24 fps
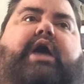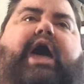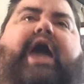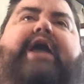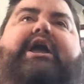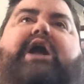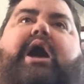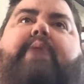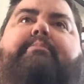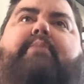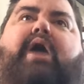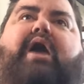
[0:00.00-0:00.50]
I
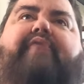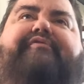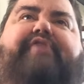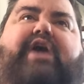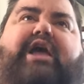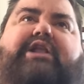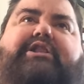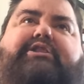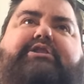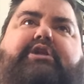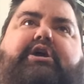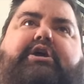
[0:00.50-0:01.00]
come off
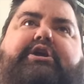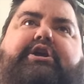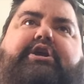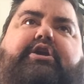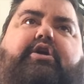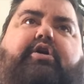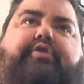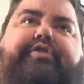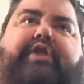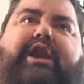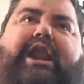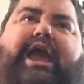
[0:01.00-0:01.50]
as the, you
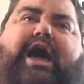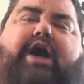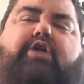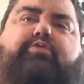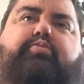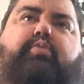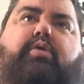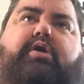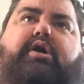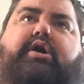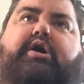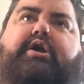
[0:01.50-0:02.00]
know, the
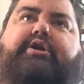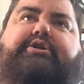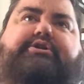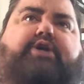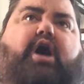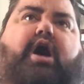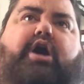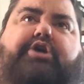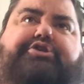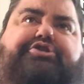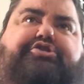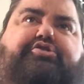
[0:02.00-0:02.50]
loud one,
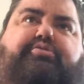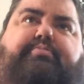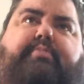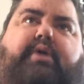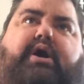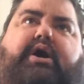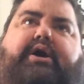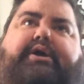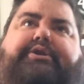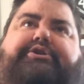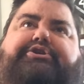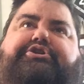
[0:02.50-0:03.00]
talks too
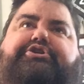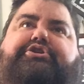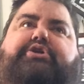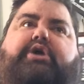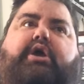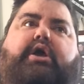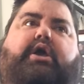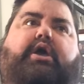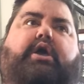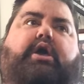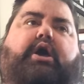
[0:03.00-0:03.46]
much,